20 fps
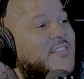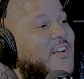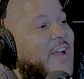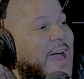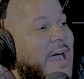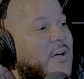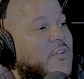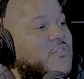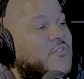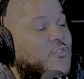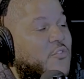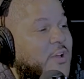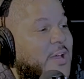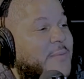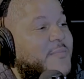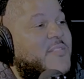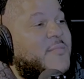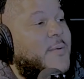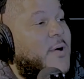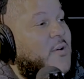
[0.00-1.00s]
house,
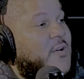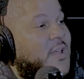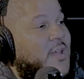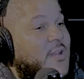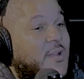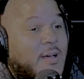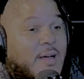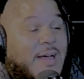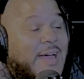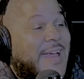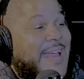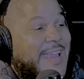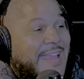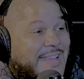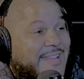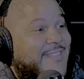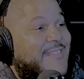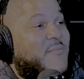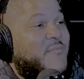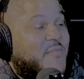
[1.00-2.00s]
crib, smoking.
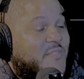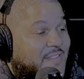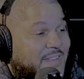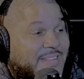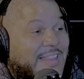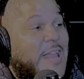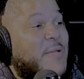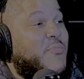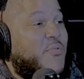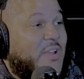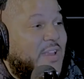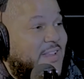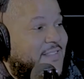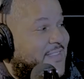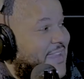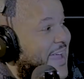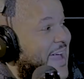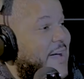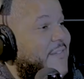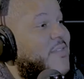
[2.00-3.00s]
He gets celebrities
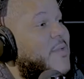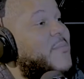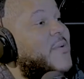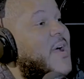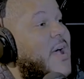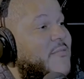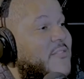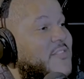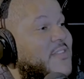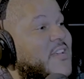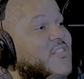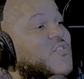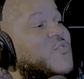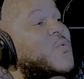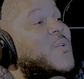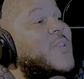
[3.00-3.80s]
to have them conversations with